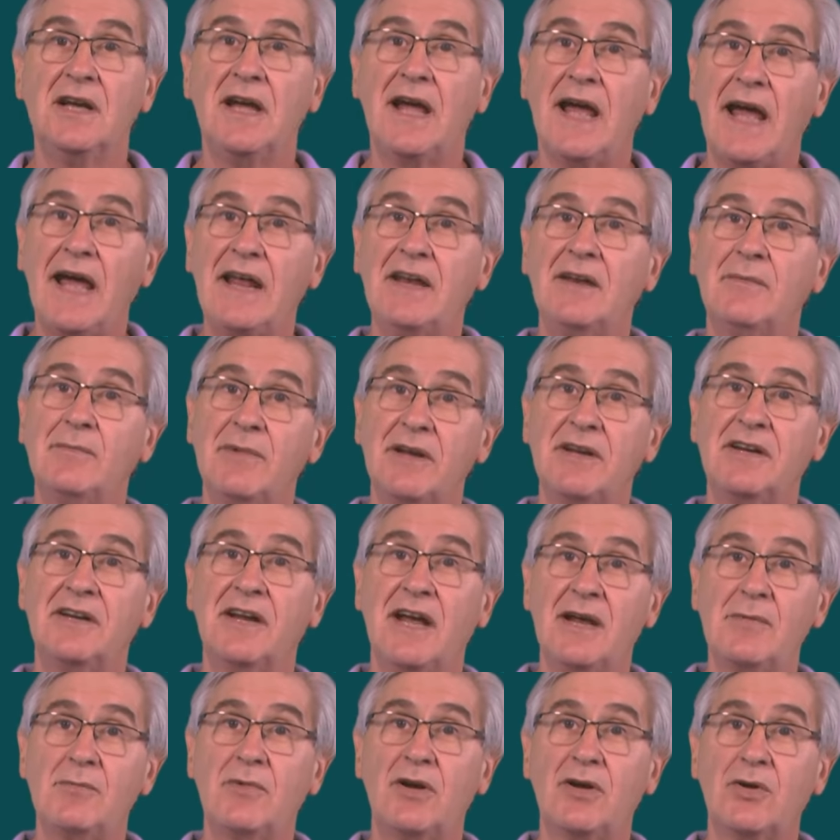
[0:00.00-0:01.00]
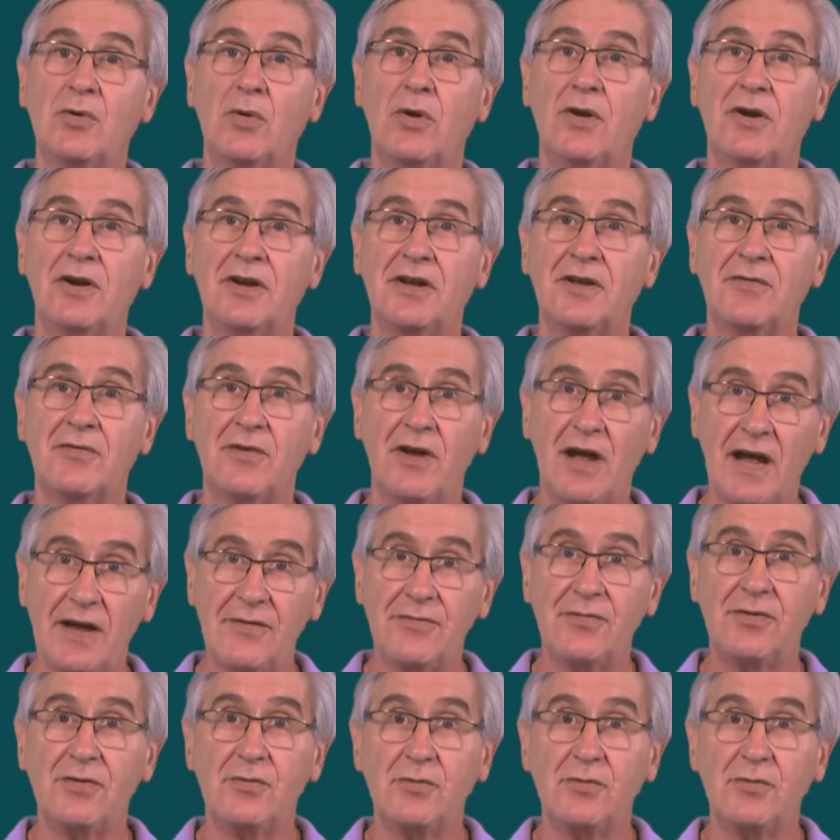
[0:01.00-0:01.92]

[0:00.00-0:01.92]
and to maintain my quality of life,